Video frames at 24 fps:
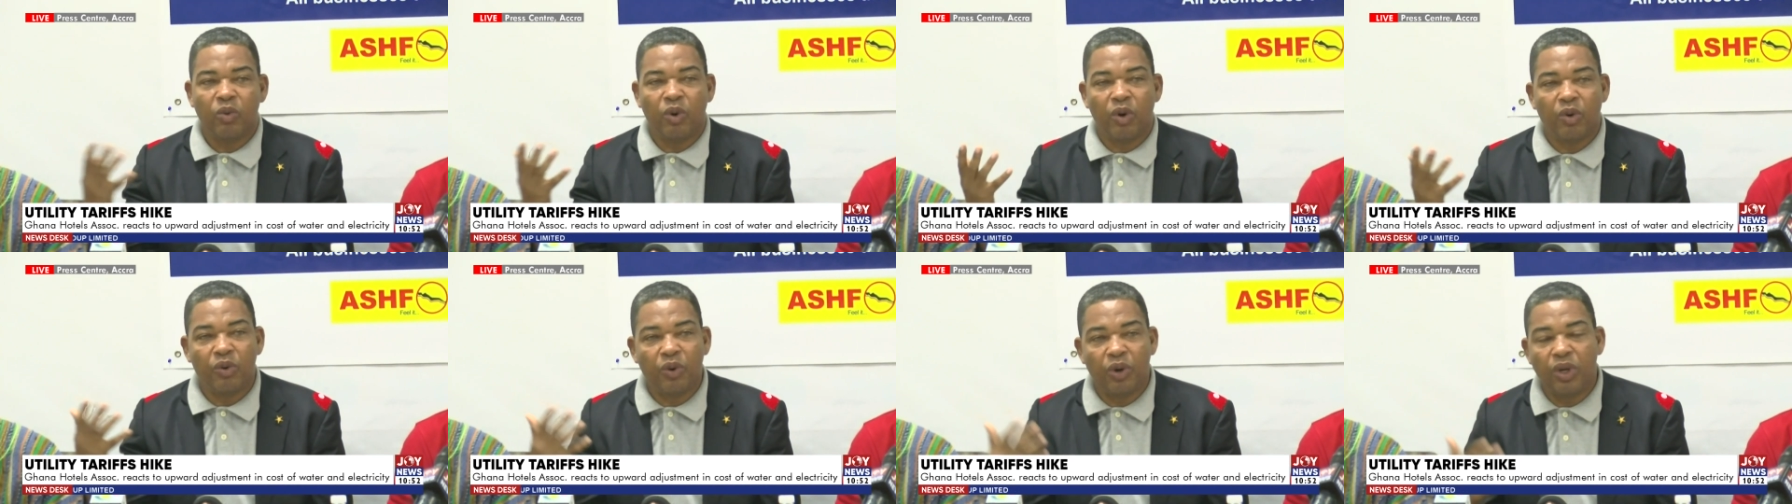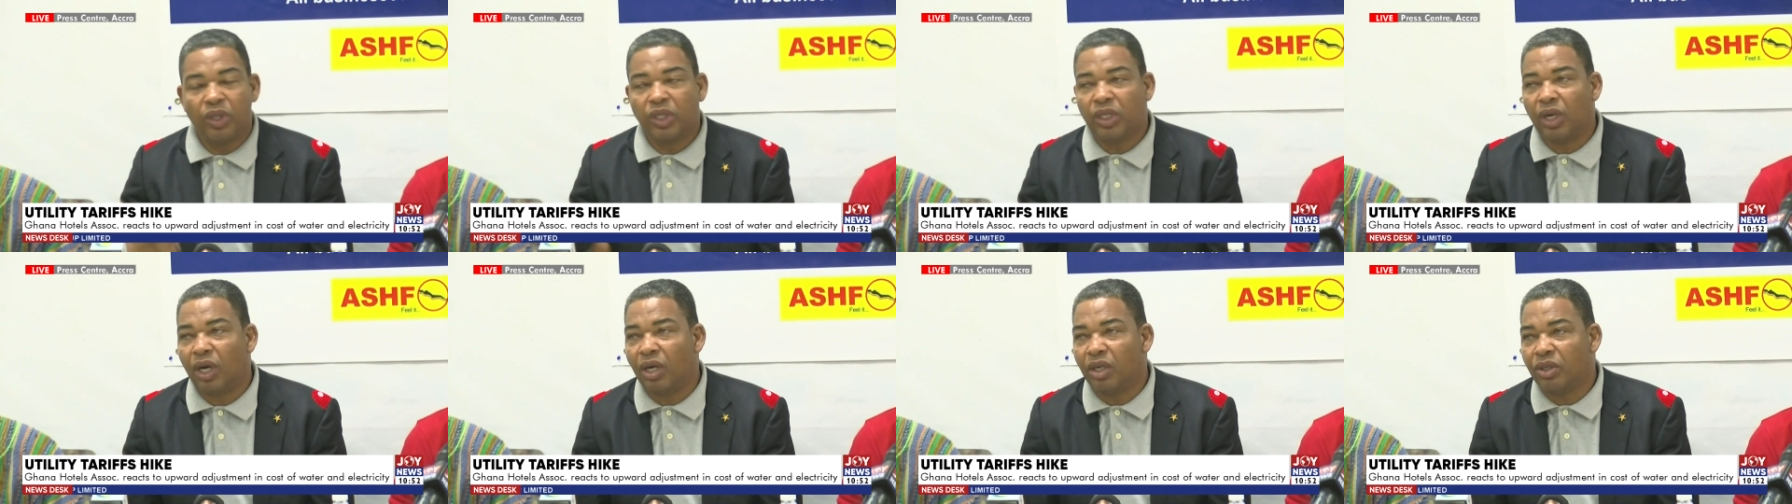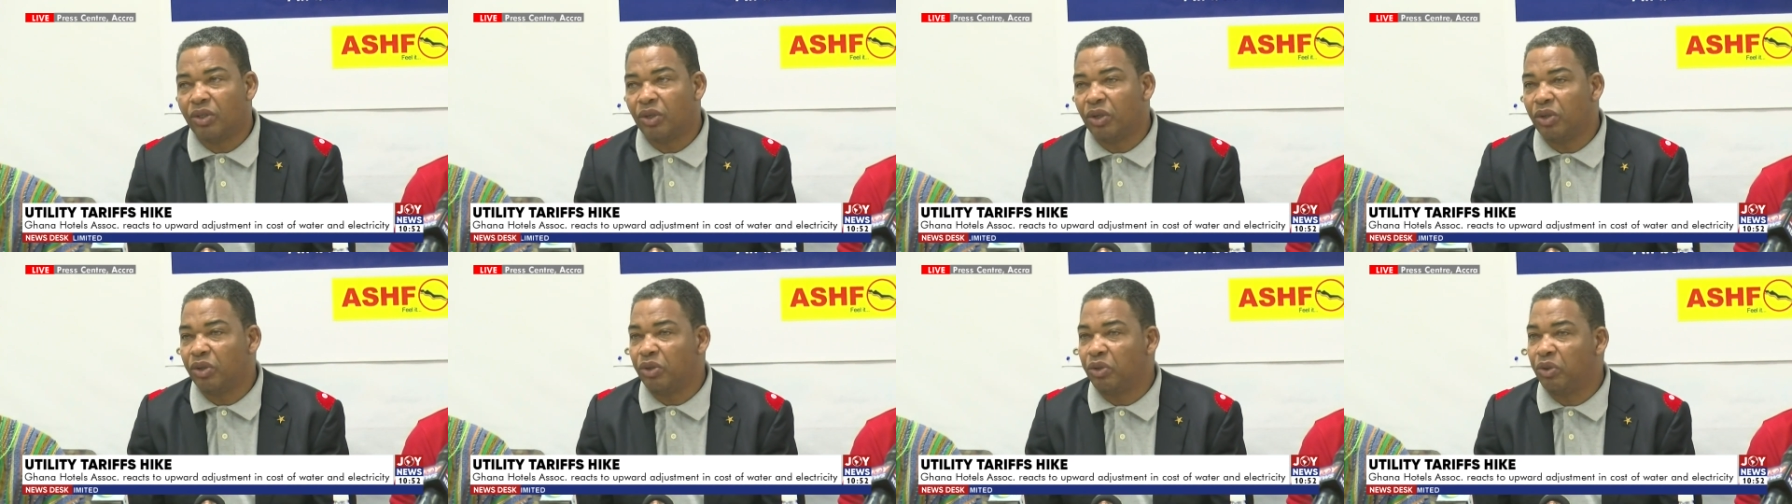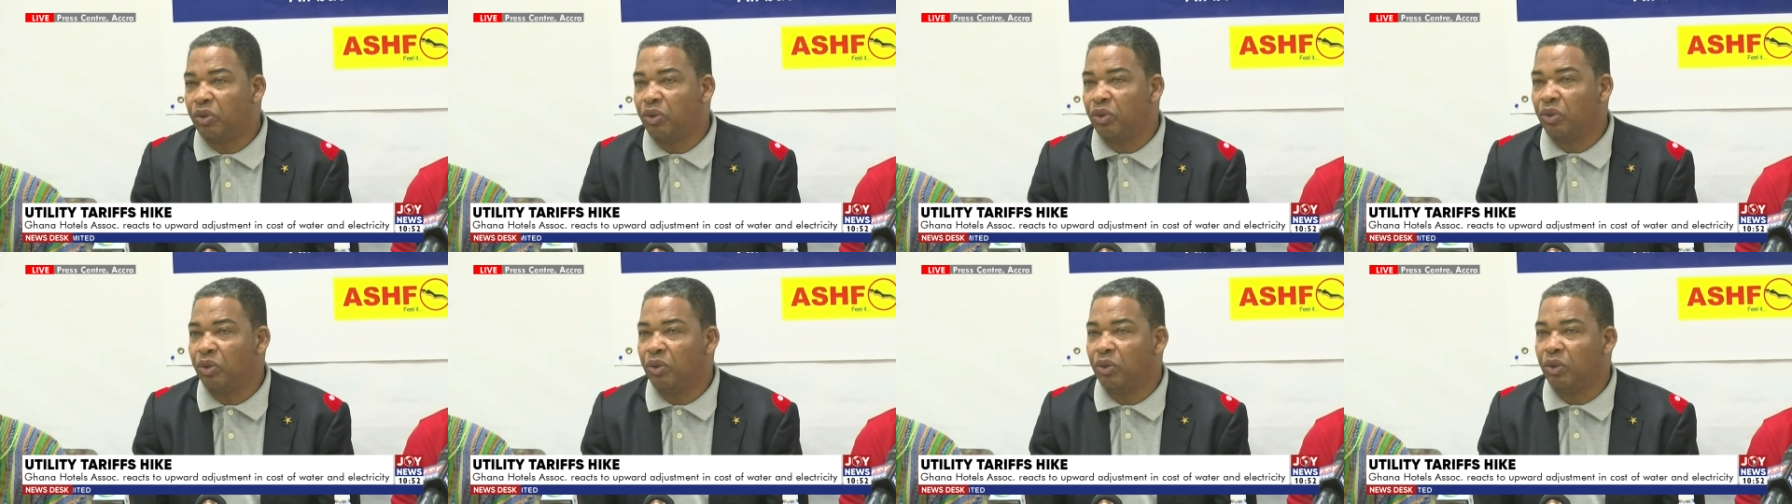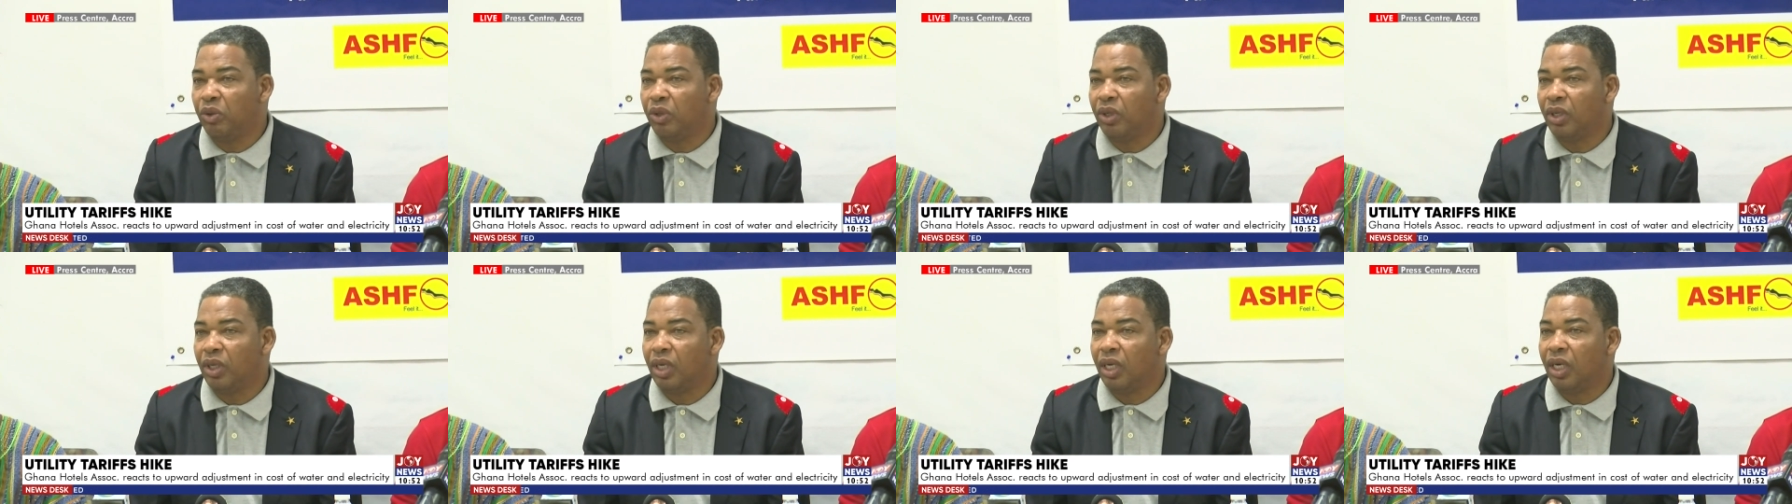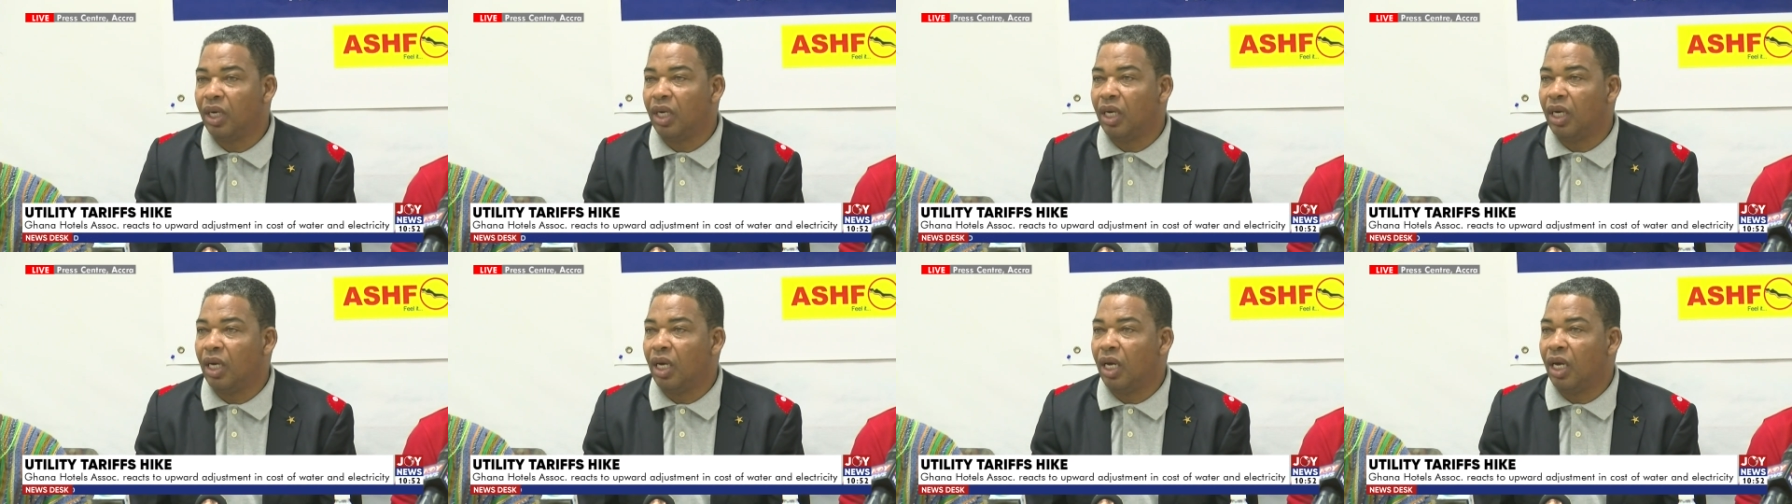We wrote also to
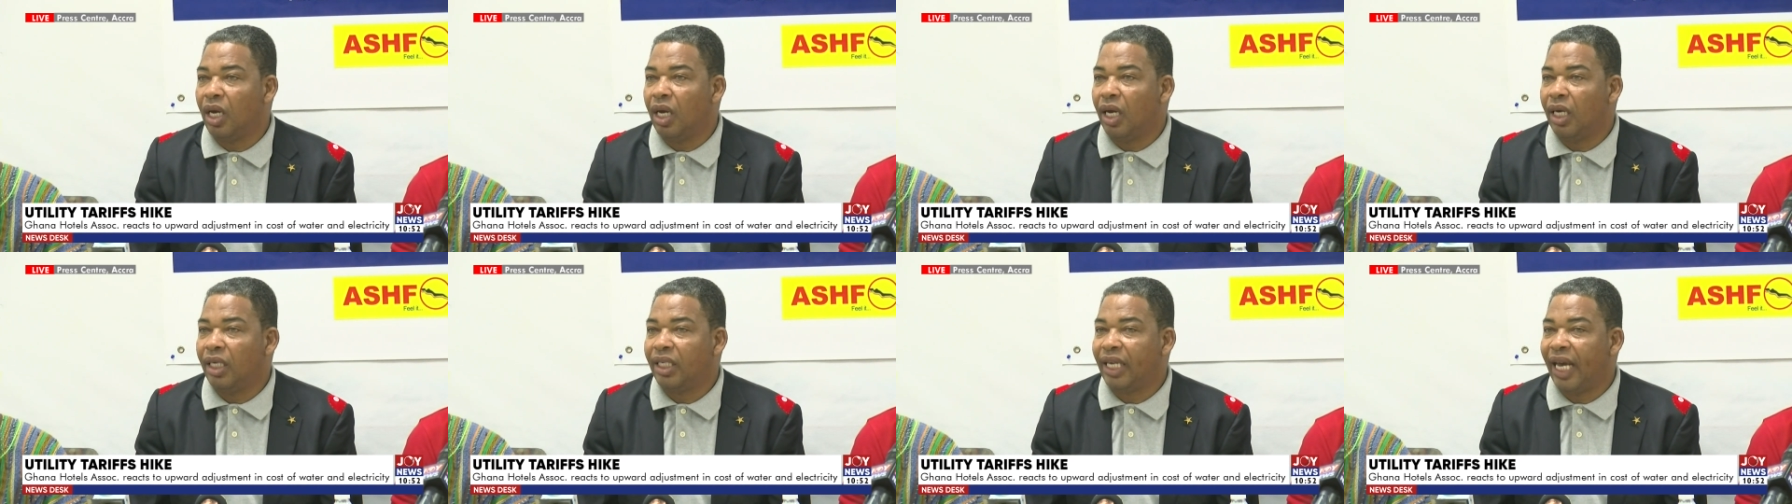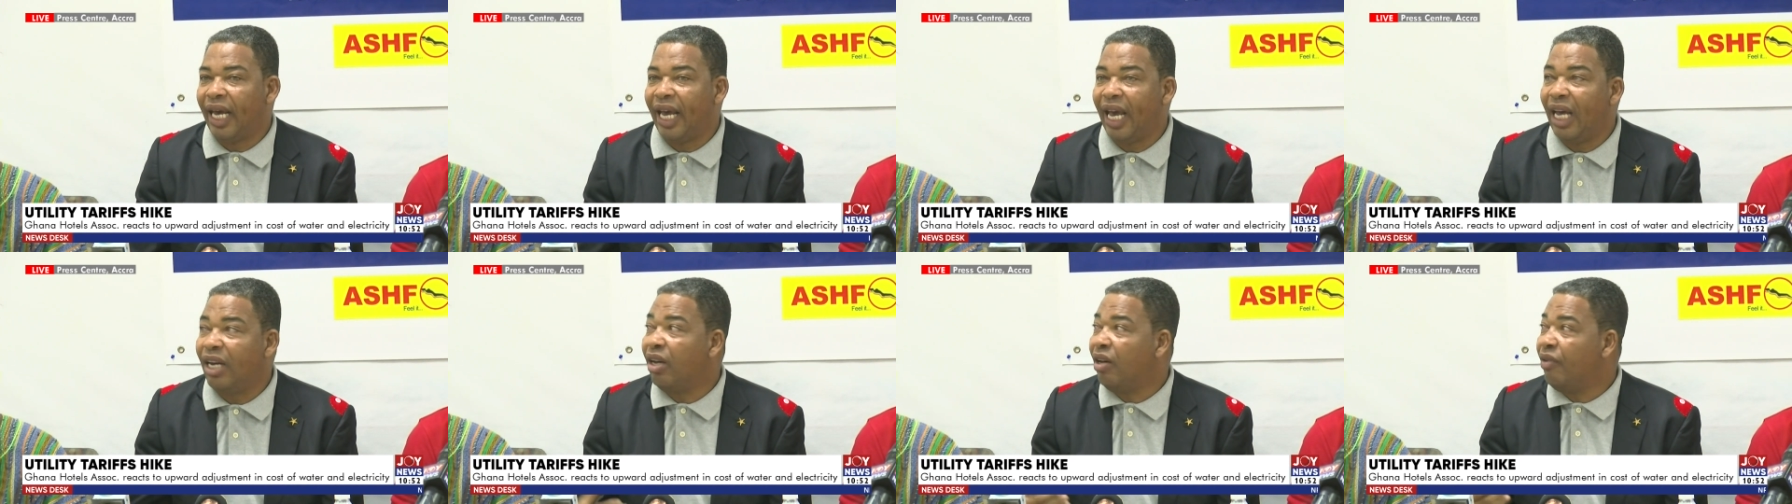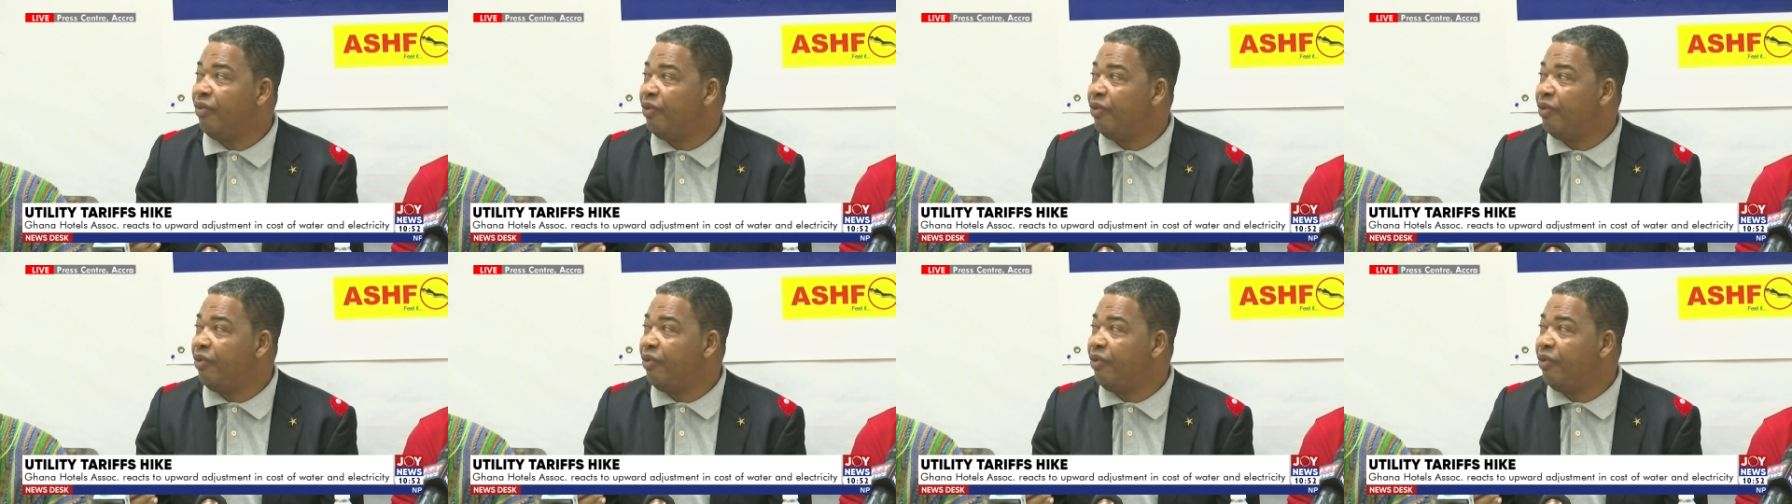the head